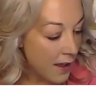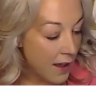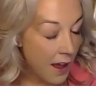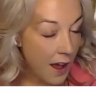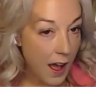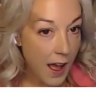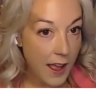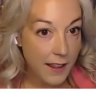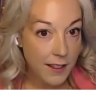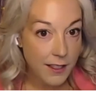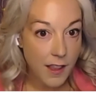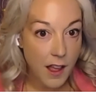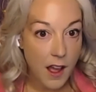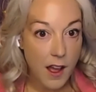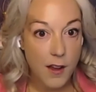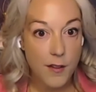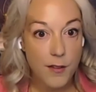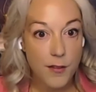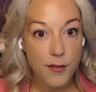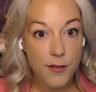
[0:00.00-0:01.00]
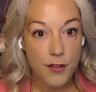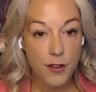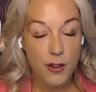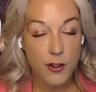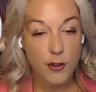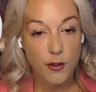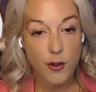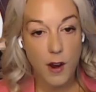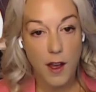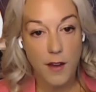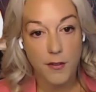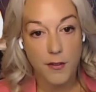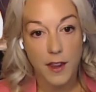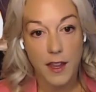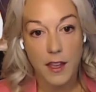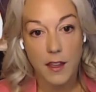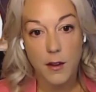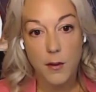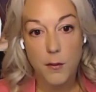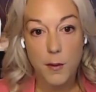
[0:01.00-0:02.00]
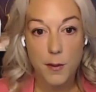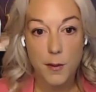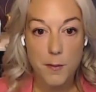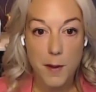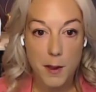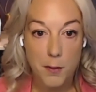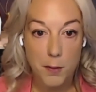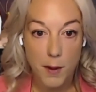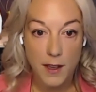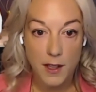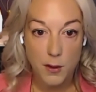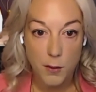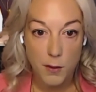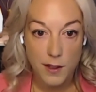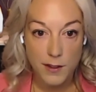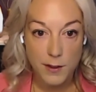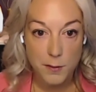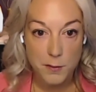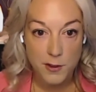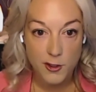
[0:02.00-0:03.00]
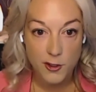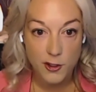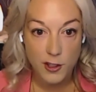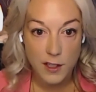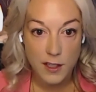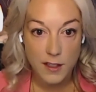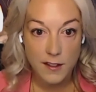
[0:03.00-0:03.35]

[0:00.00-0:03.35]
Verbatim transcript: I love traveling with my white noise machine.